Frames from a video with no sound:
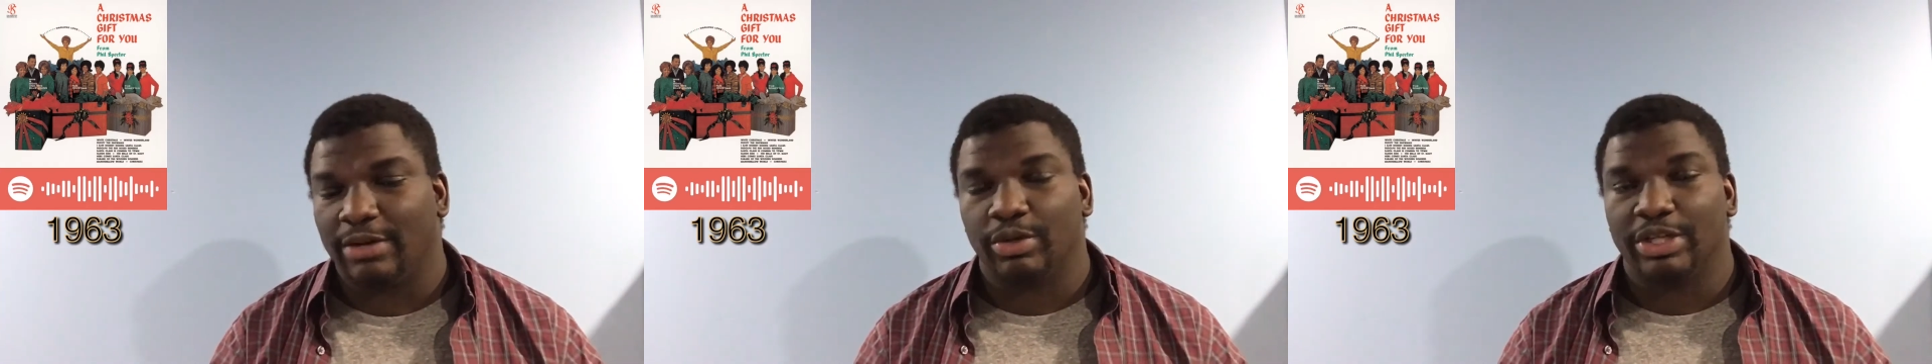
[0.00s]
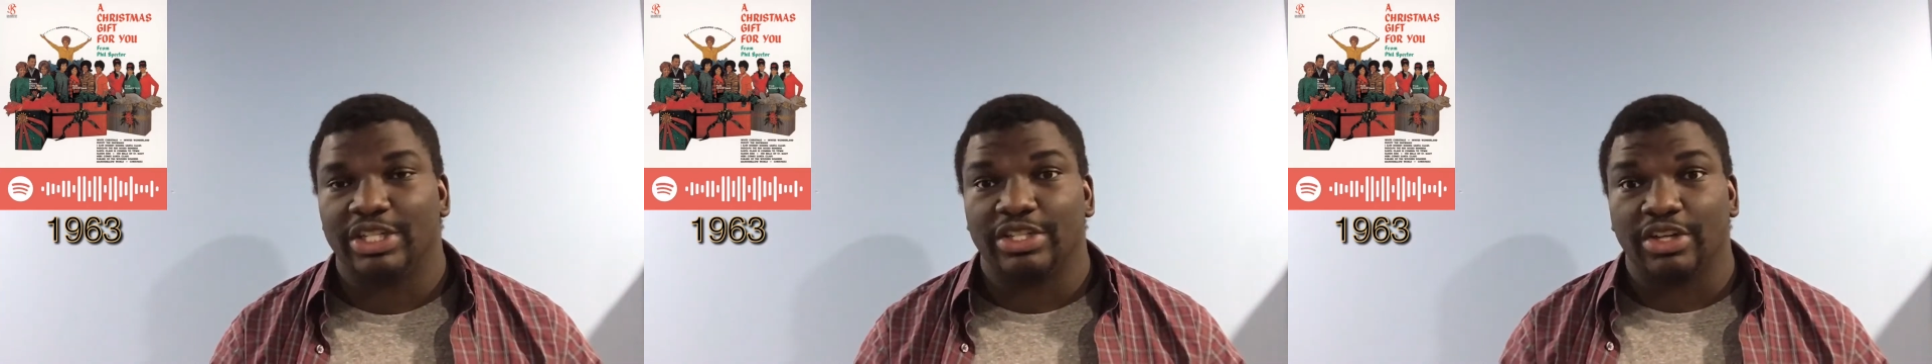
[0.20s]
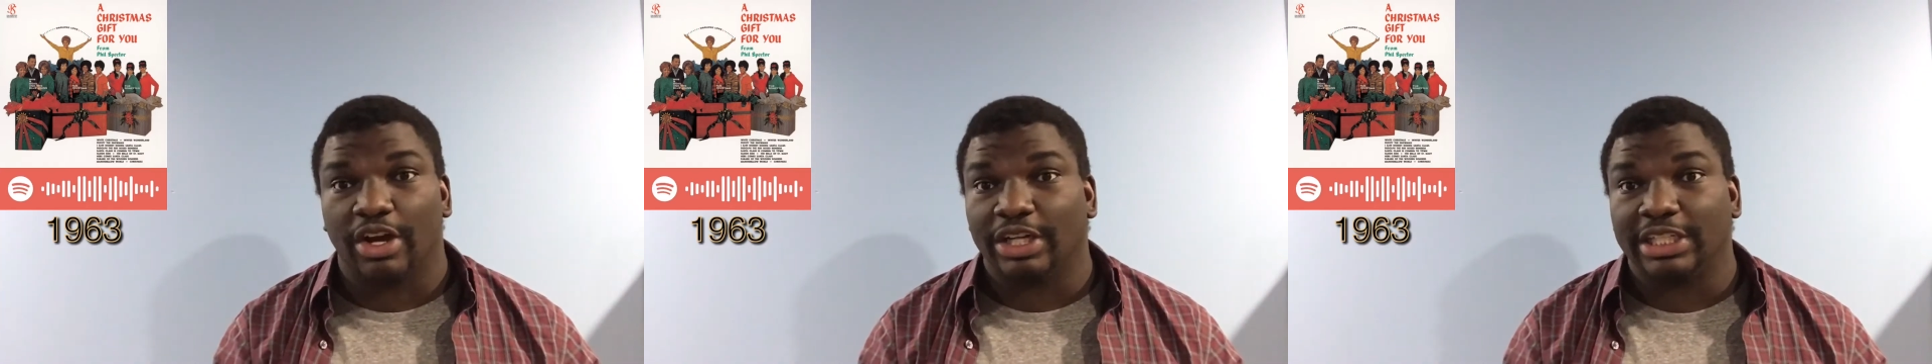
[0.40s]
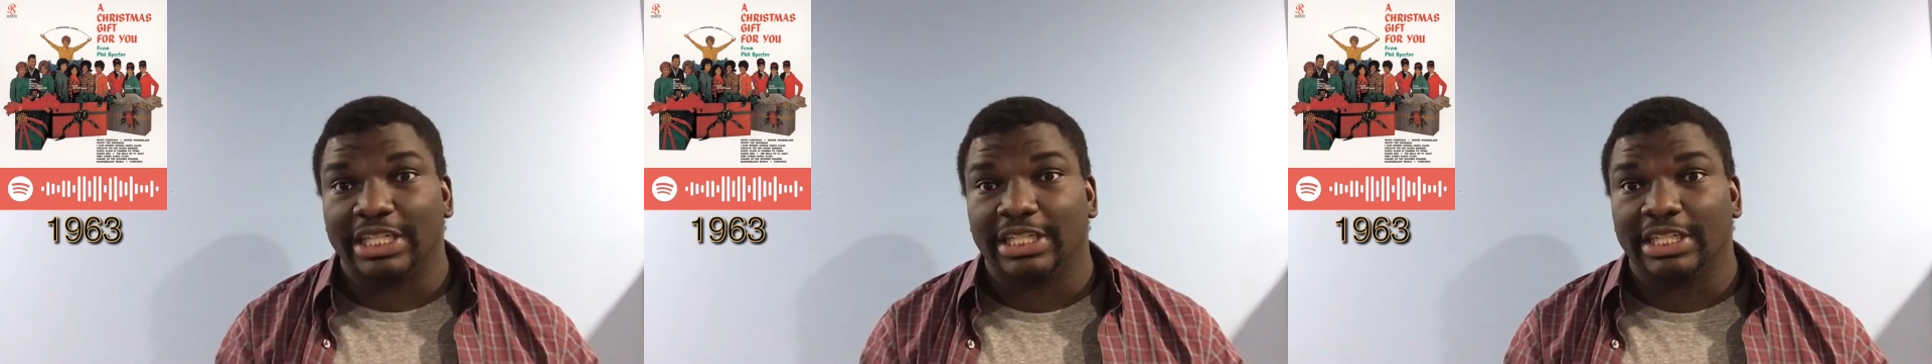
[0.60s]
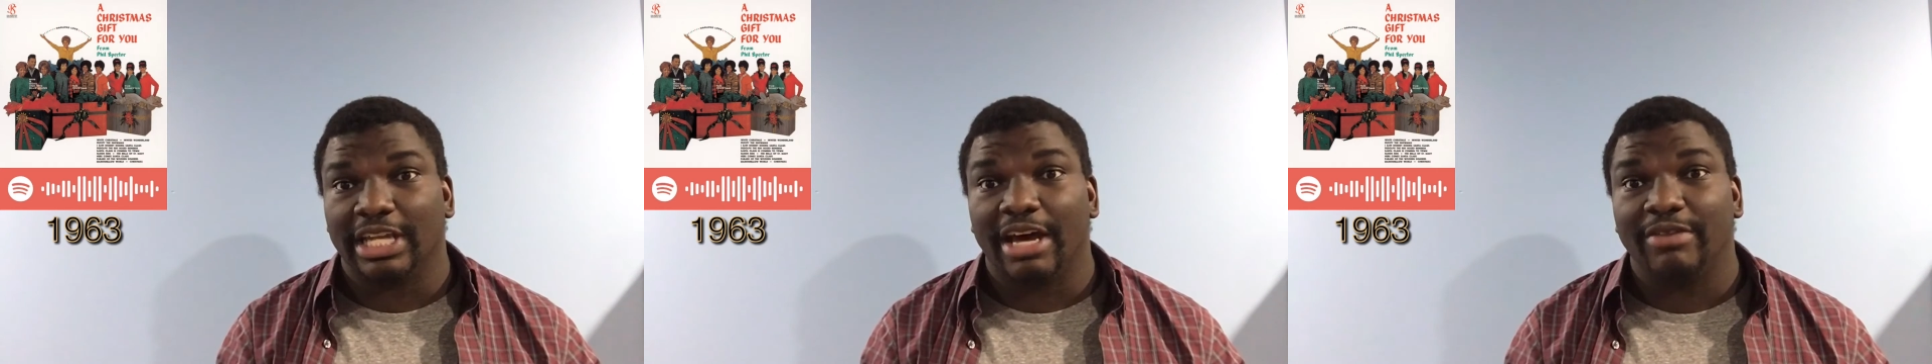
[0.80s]
which
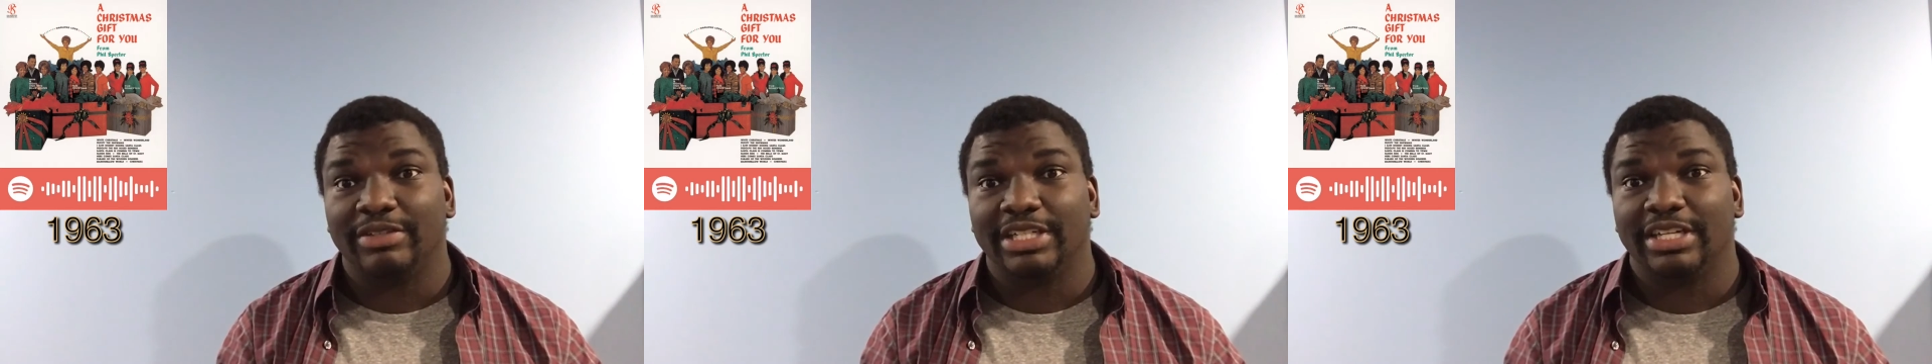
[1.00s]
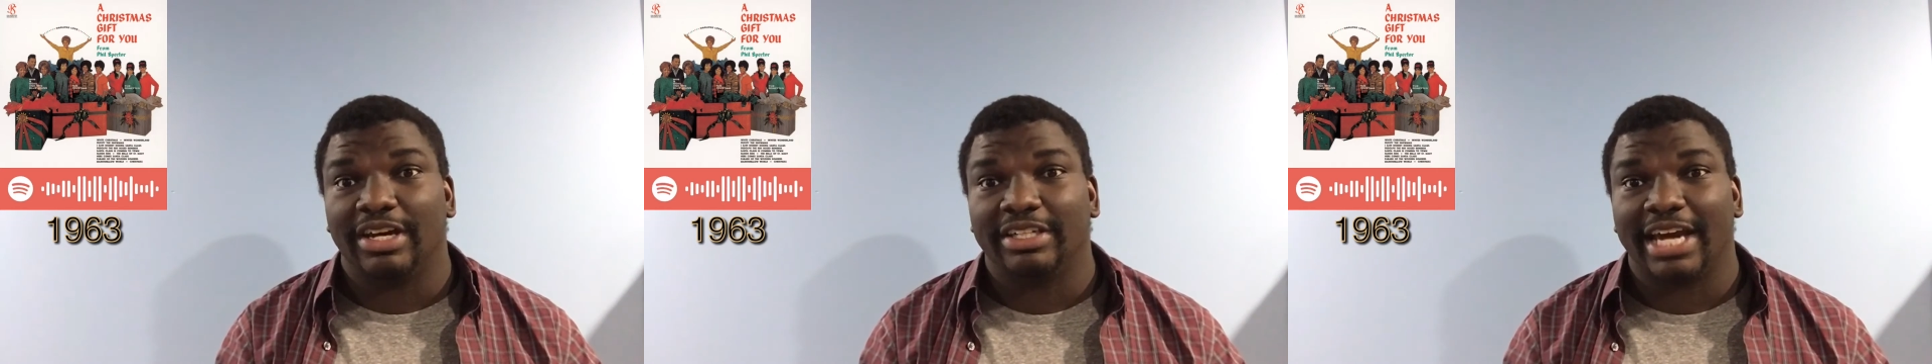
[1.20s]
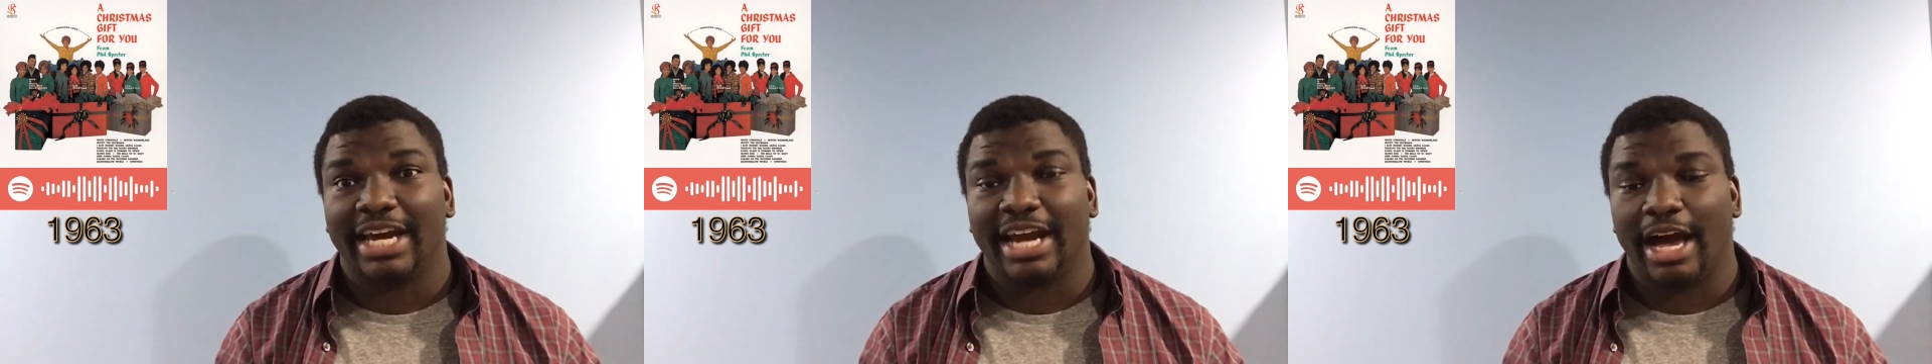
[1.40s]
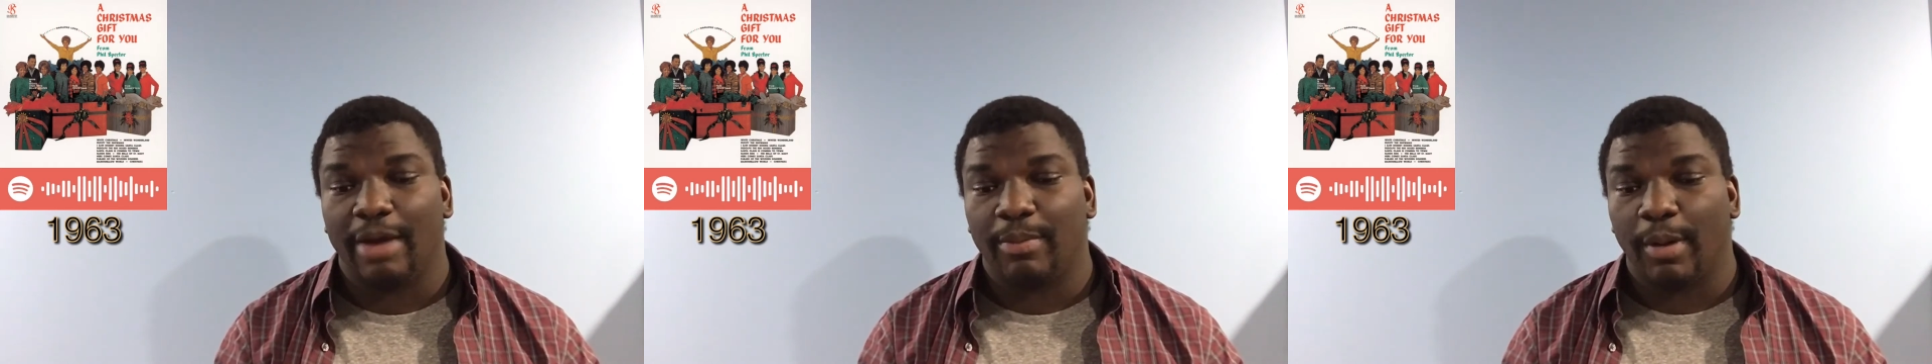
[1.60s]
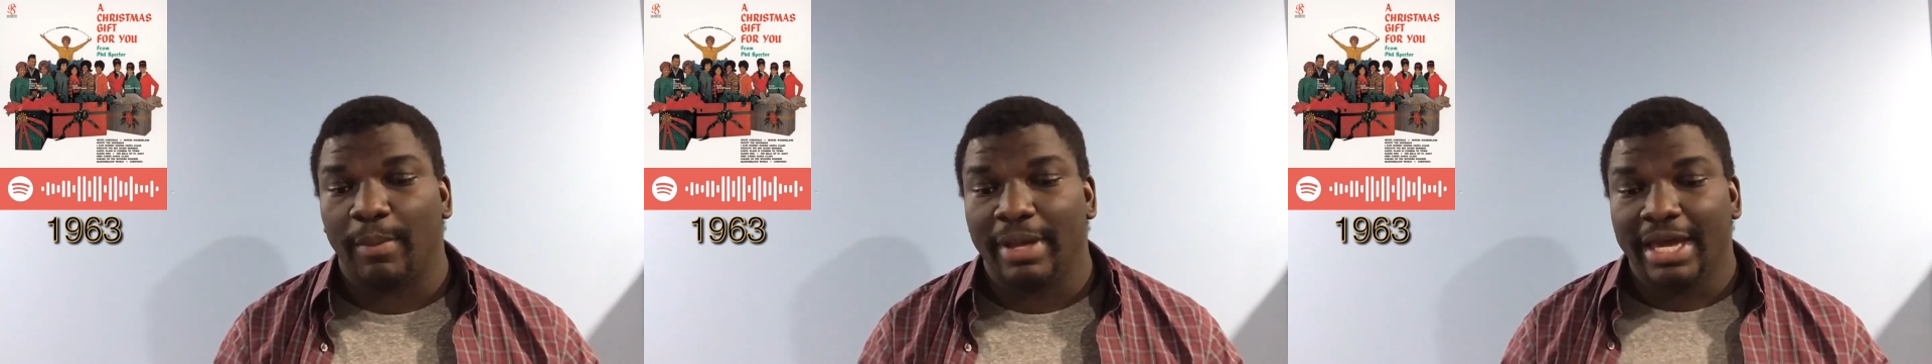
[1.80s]
Darlene Love did on that
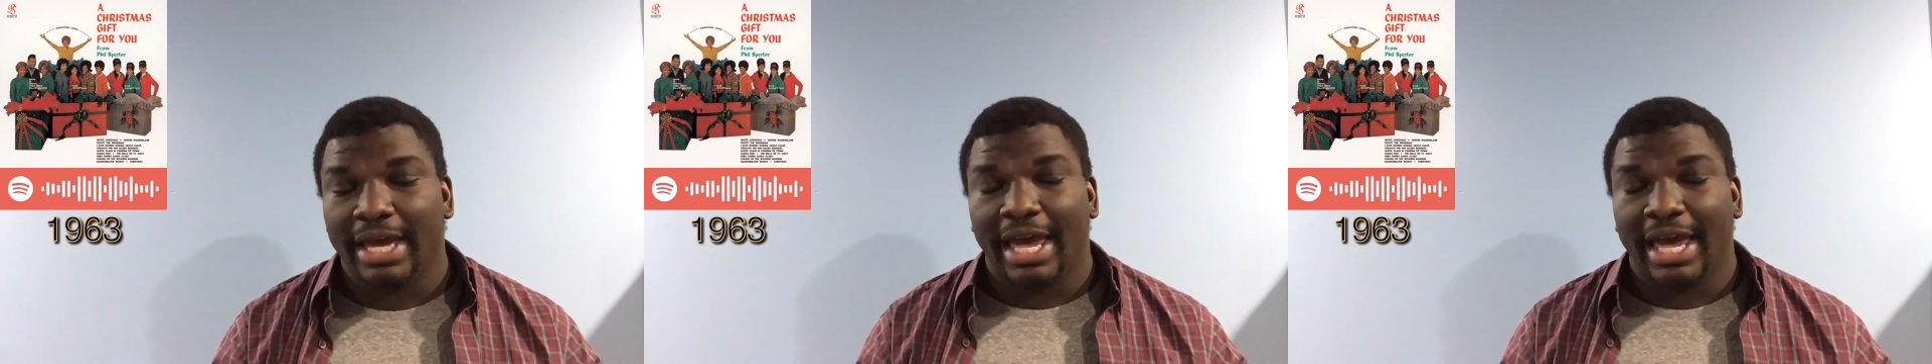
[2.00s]
album,